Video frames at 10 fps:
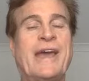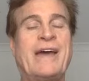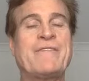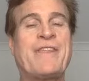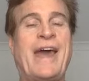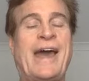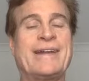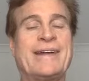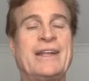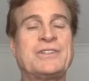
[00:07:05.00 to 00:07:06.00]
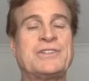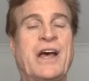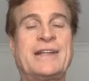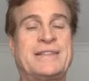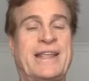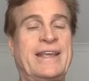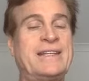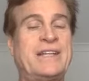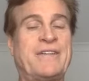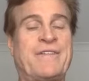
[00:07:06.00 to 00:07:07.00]
have that, and it's not that
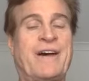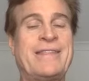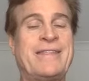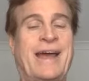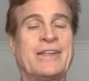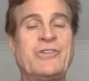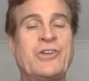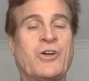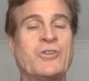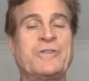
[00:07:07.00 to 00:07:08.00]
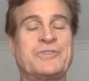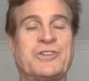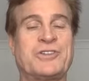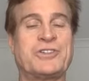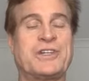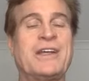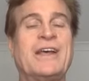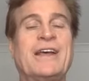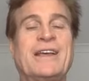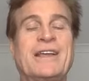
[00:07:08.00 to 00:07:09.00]
easy to find that, you know, you've searched,
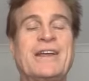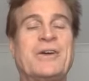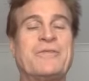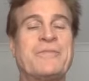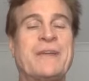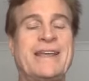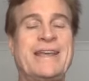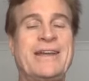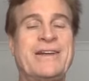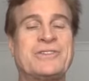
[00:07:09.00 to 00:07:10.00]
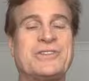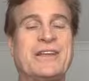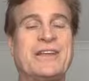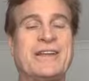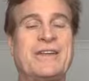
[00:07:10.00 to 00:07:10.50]
you know, for many years. And then